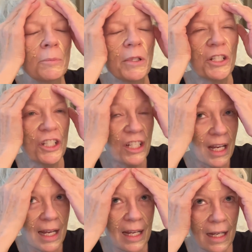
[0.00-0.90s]
But
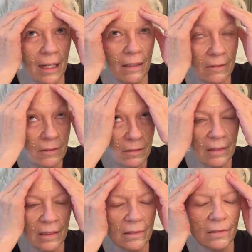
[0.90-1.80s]
she,
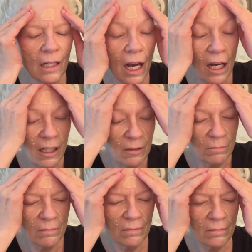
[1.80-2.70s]

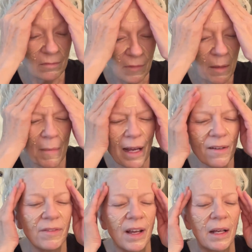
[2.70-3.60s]
um, I might
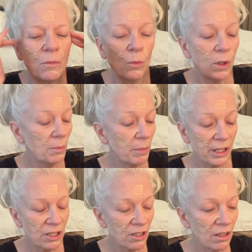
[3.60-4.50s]
have had one
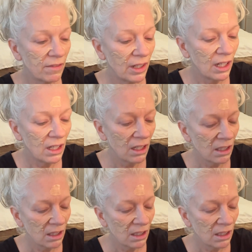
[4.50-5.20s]
picture of her